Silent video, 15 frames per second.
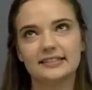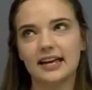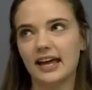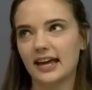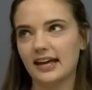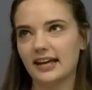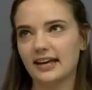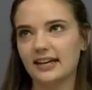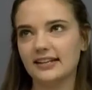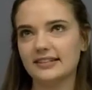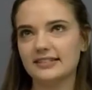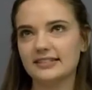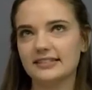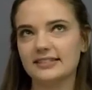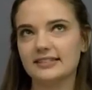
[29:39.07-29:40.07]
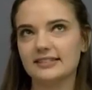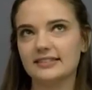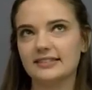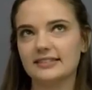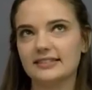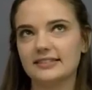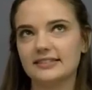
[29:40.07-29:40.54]
And
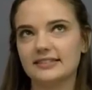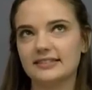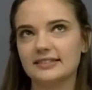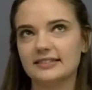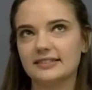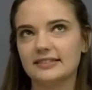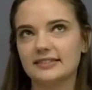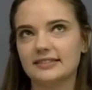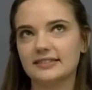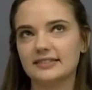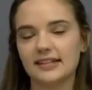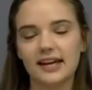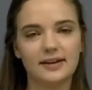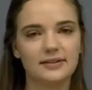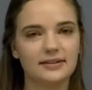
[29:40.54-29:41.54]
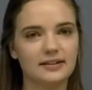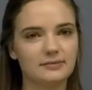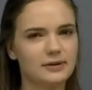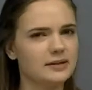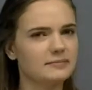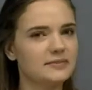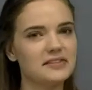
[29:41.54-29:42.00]
yeah,
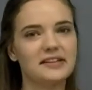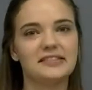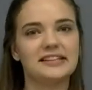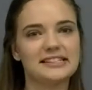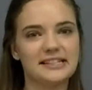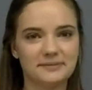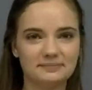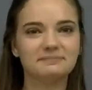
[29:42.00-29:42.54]
I think that's it.